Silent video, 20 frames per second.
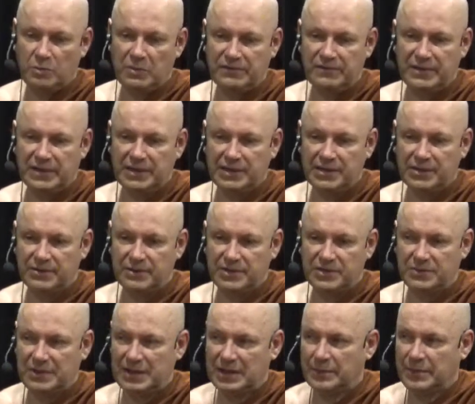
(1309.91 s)
my finger is
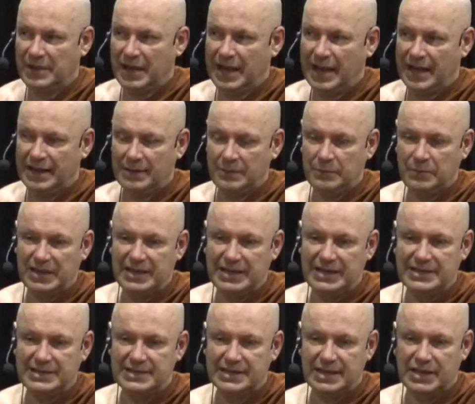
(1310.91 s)
really bad.
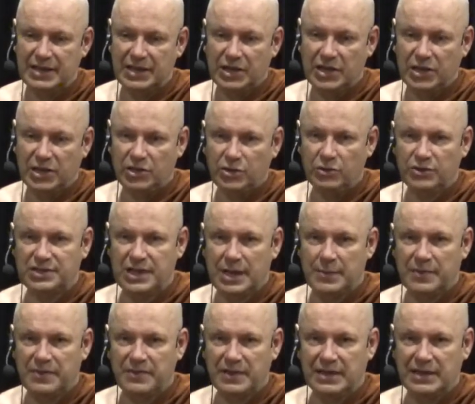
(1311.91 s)
Please do
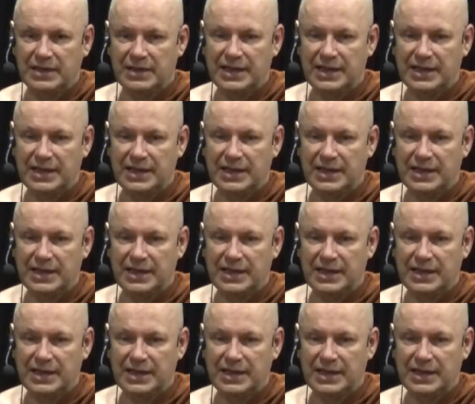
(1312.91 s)
something.